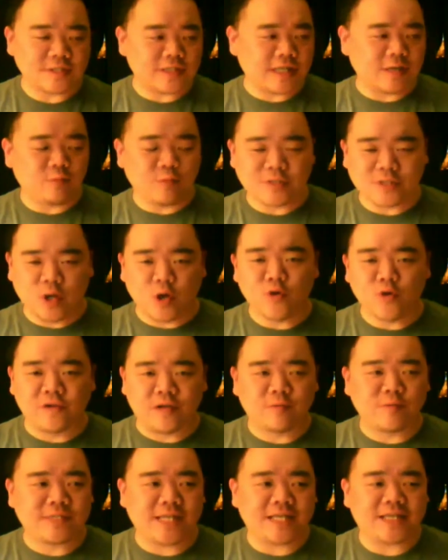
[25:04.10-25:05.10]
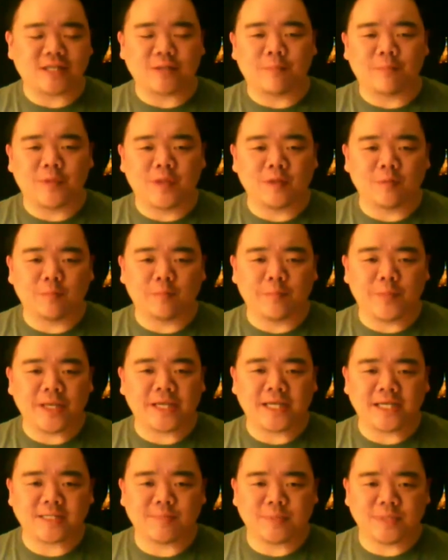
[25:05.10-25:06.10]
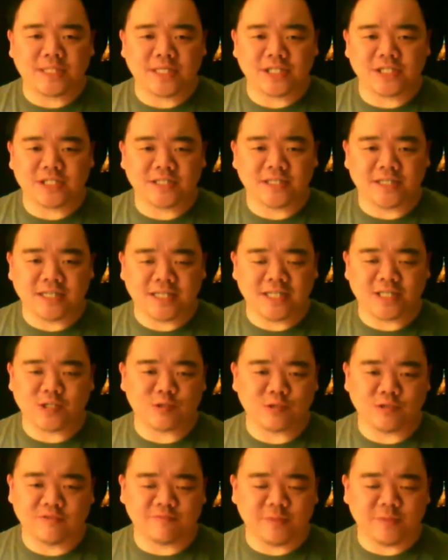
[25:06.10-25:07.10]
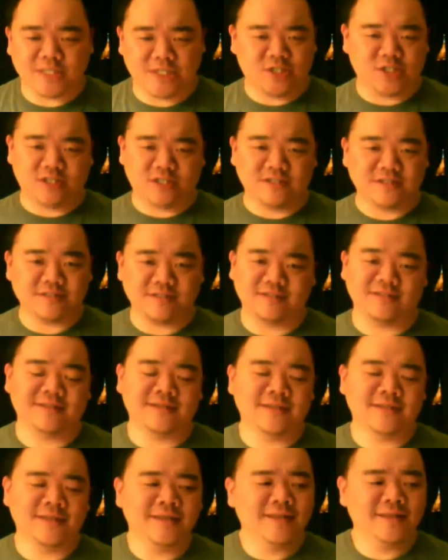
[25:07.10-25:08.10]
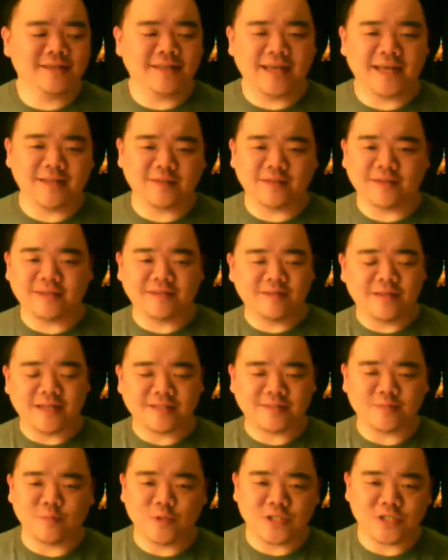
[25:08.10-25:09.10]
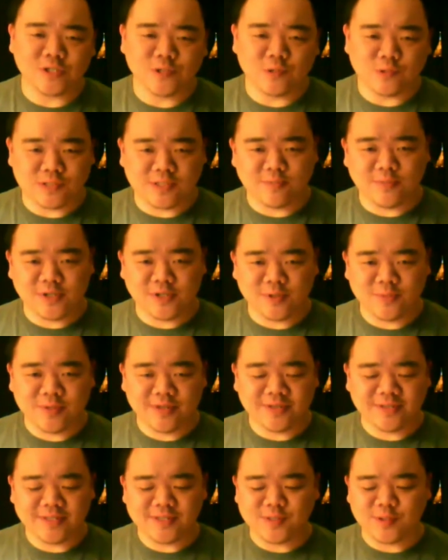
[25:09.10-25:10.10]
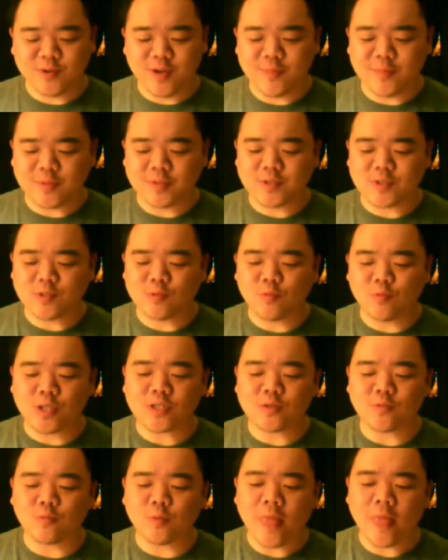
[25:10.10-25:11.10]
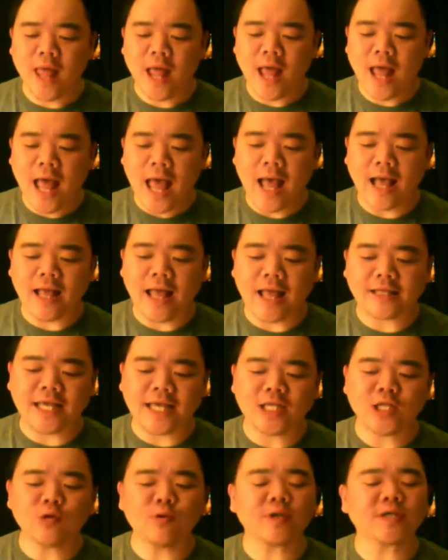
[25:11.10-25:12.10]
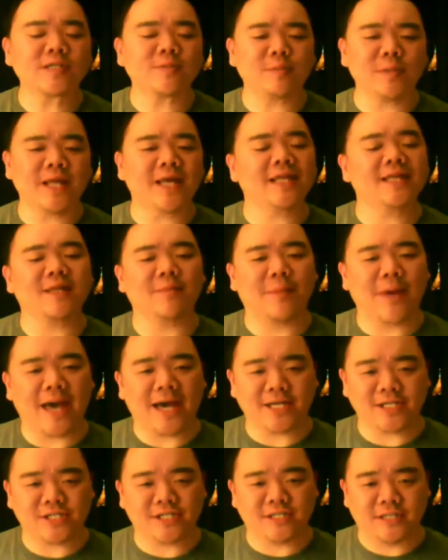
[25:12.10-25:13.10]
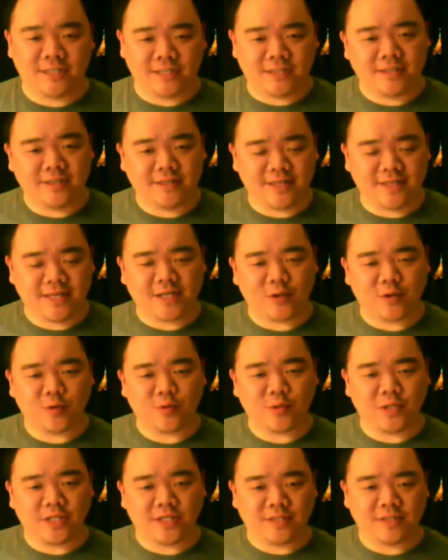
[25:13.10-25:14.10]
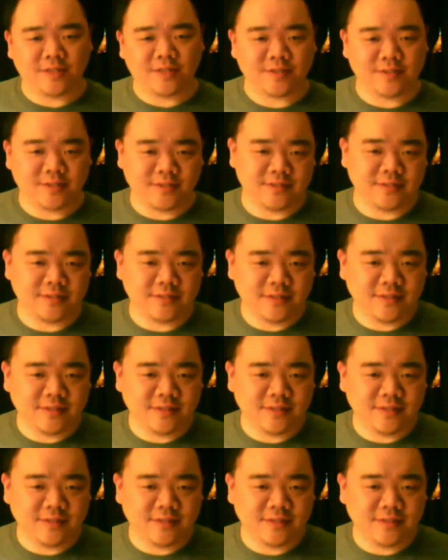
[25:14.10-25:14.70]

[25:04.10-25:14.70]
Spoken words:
like the biggest petition in the history of petitions that we should do something about this. So I mean, can you explain the passion that Koreans